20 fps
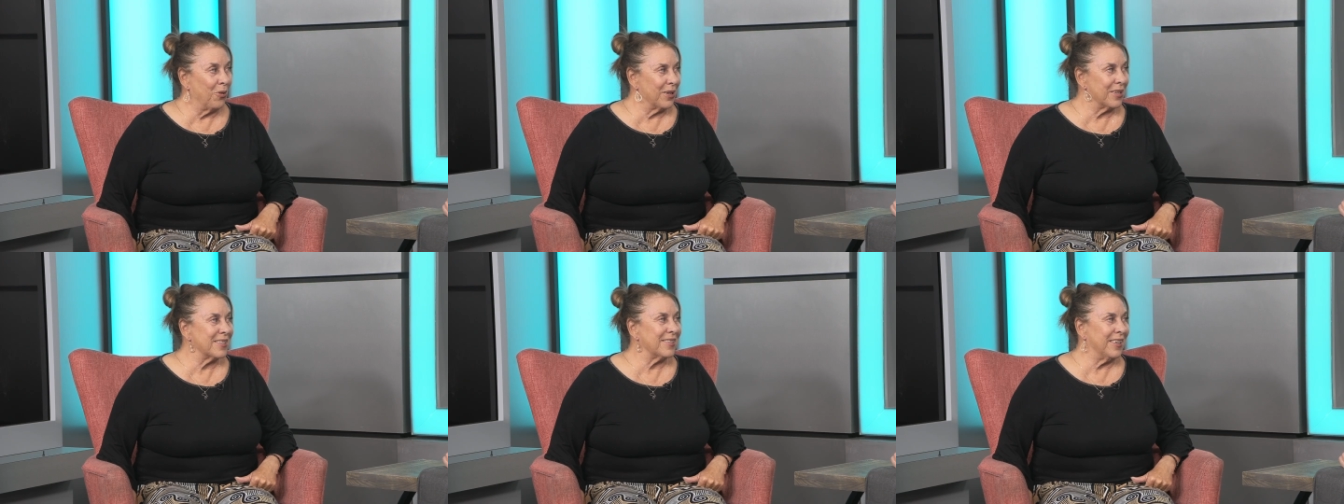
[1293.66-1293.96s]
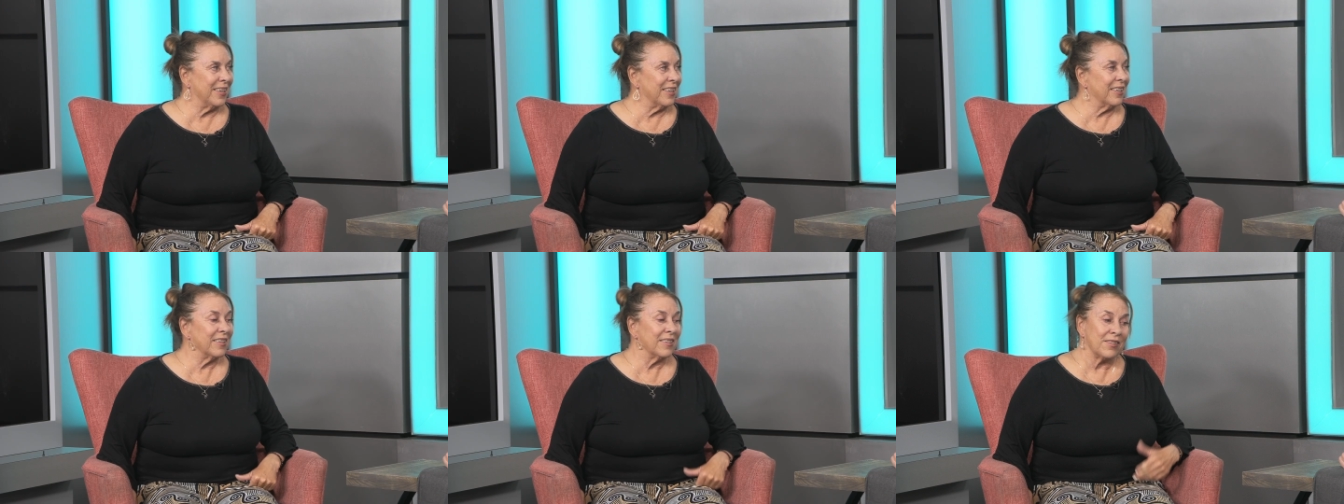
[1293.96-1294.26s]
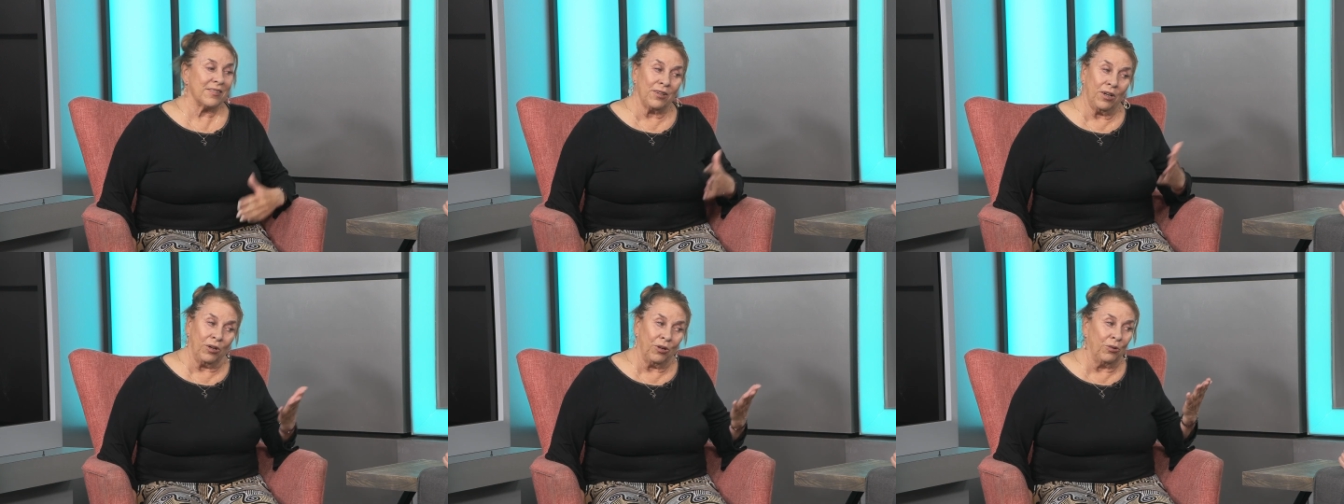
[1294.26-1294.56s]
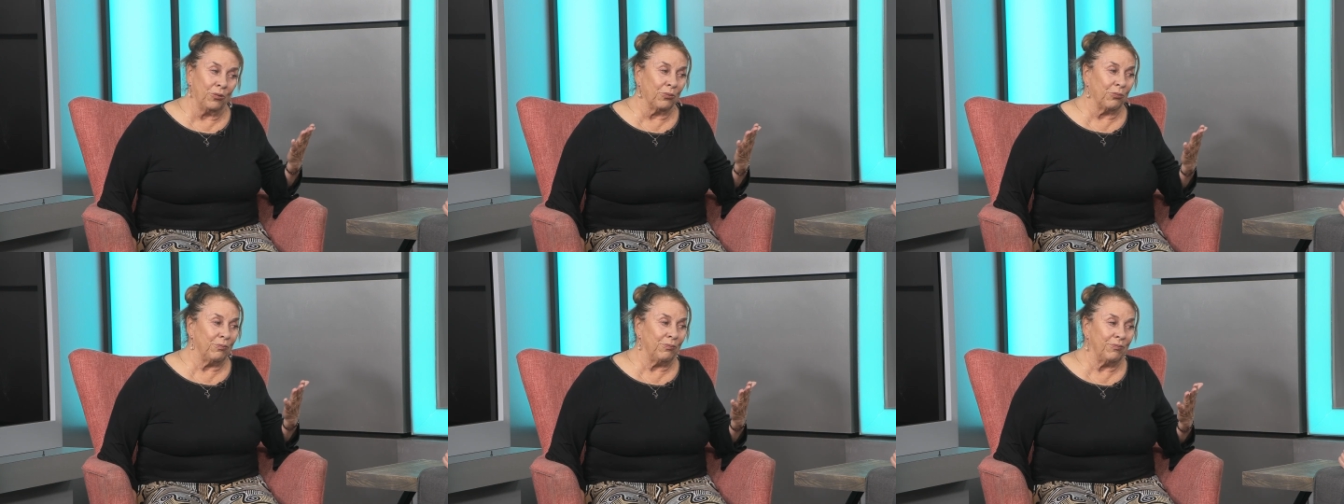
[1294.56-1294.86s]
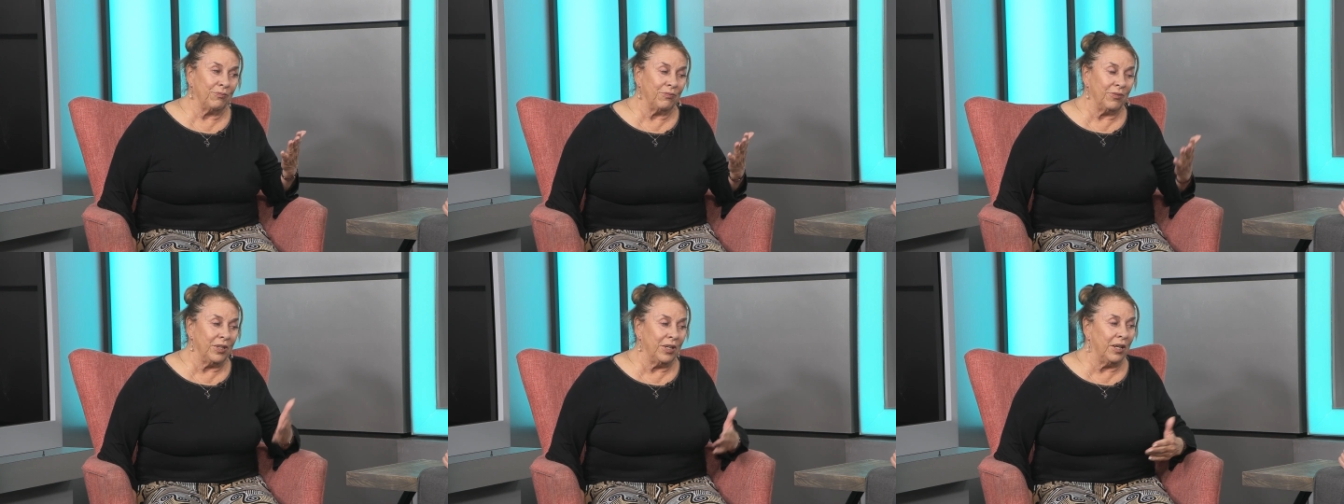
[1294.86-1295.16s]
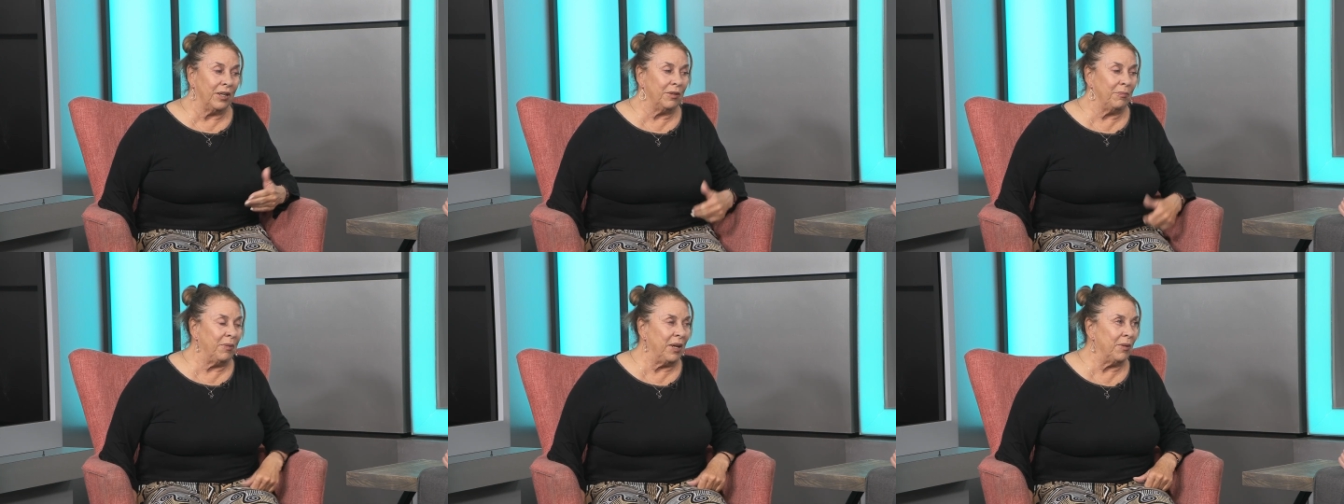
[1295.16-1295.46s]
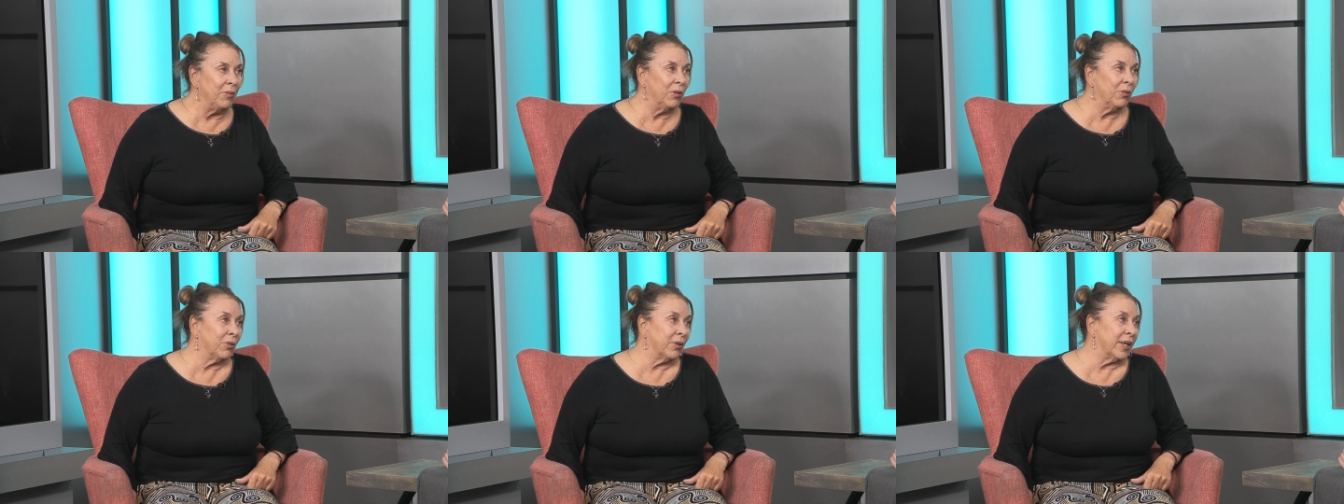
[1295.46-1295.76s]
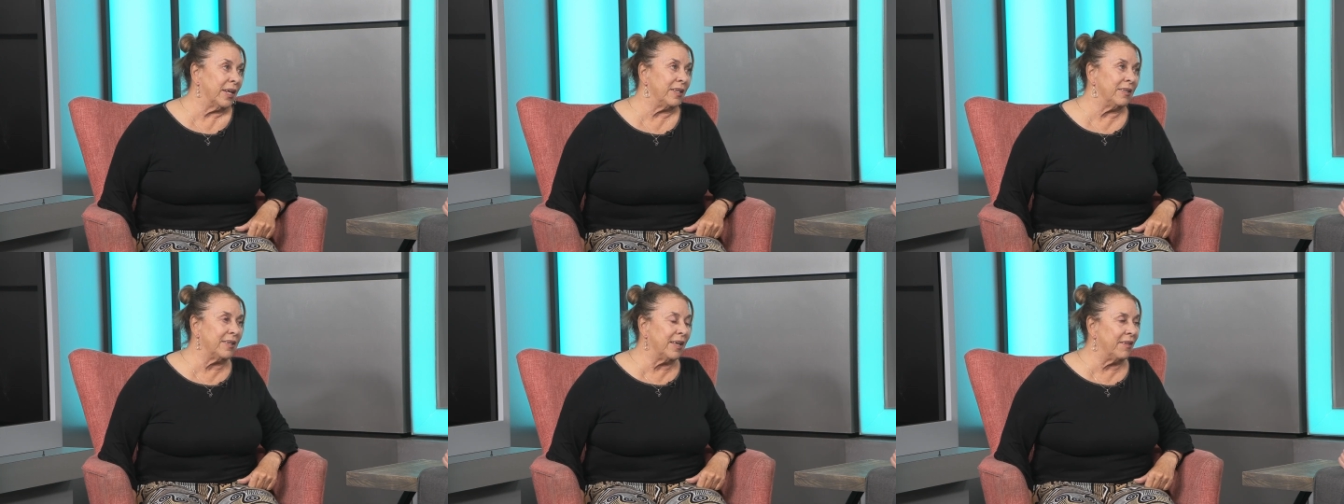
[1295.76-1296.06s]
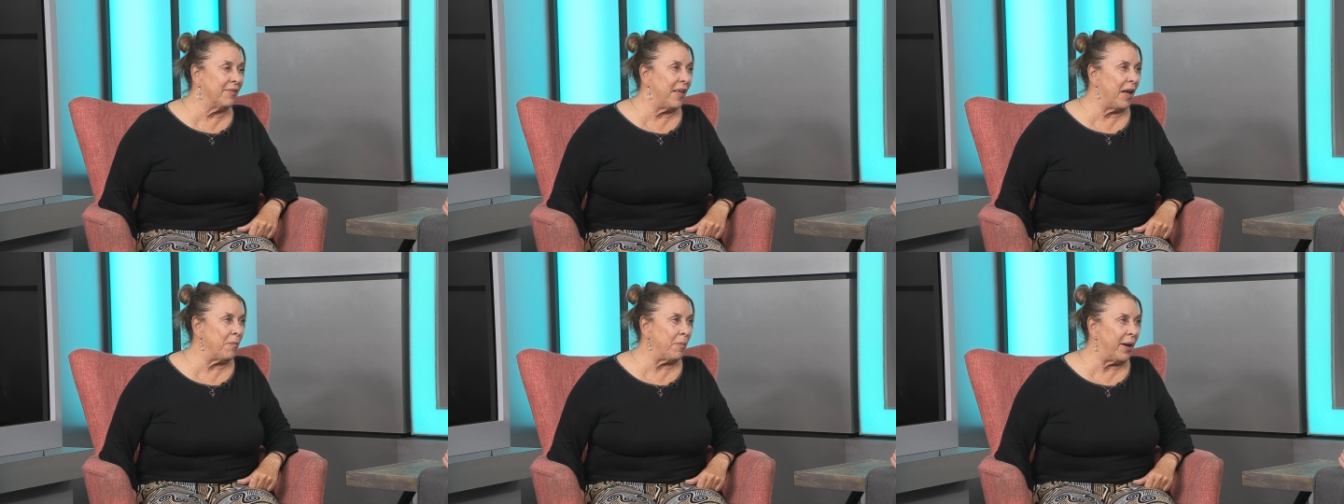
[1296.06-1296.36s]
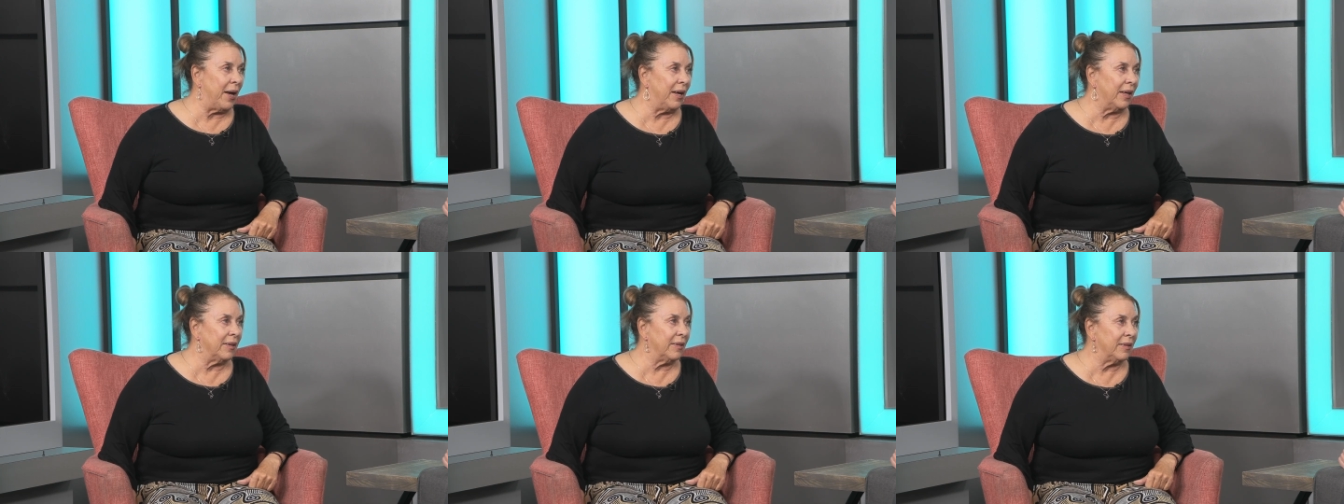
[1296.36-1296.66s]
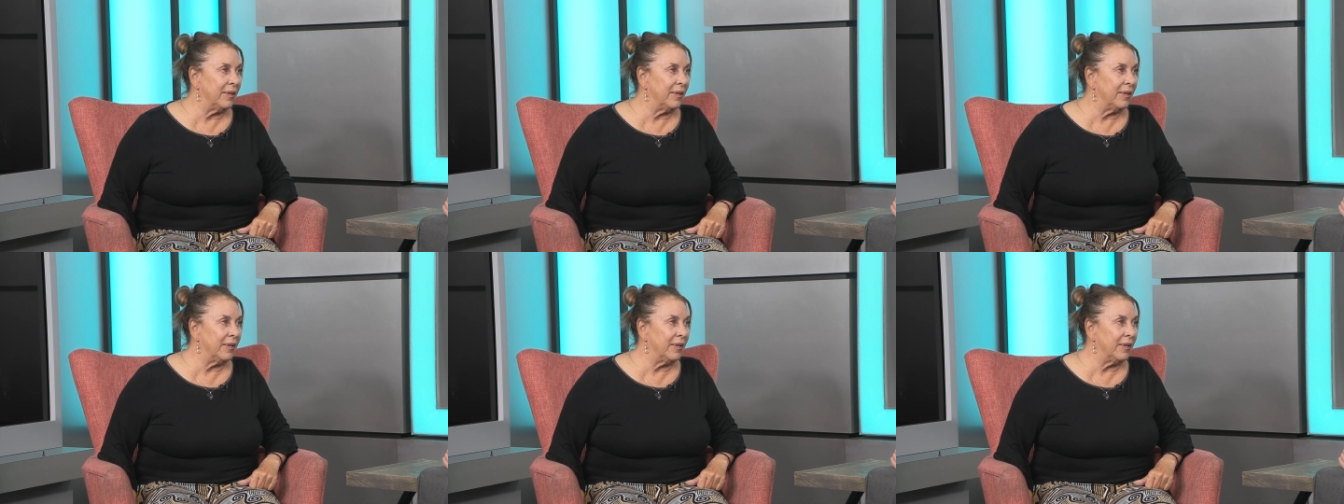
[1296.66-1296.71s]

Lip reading: exciting. So, maybe we're getting down that path.